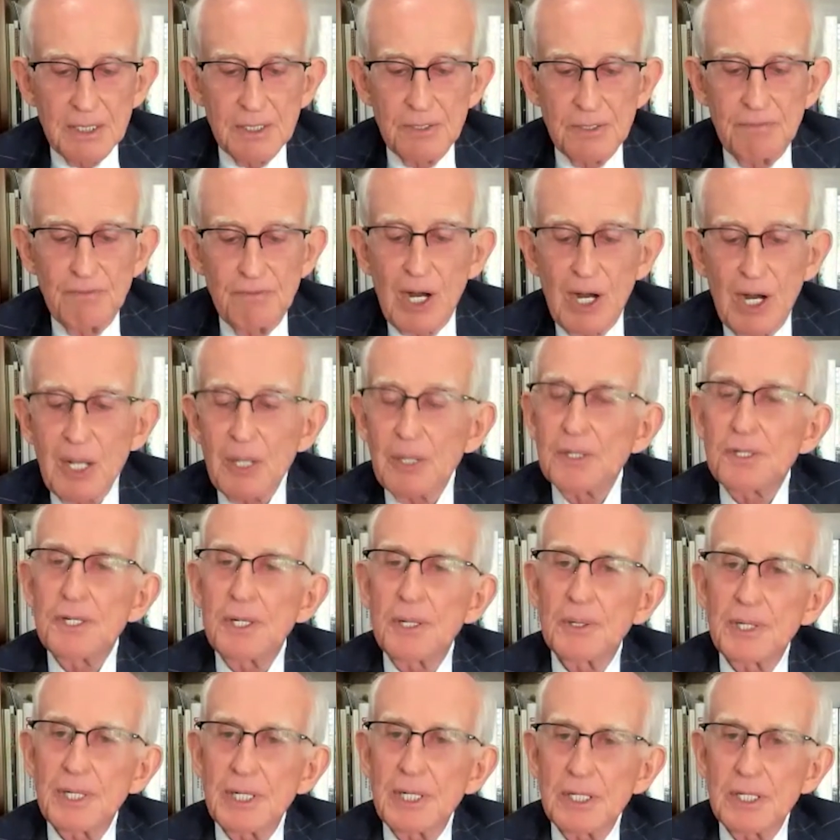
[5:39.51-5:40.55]

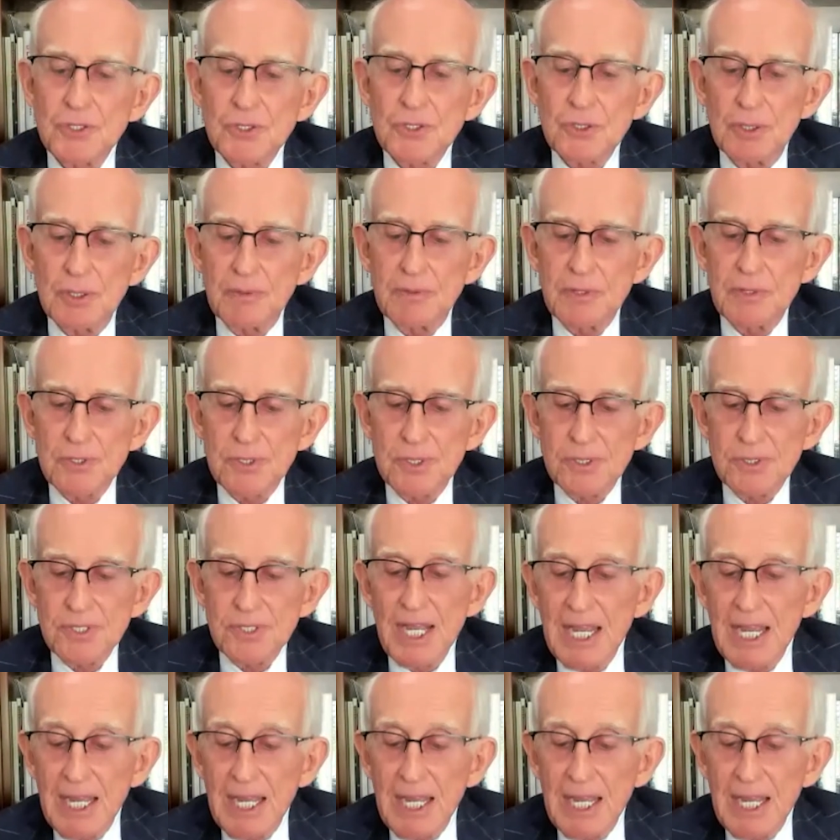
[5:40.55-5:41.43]
volunteering his services,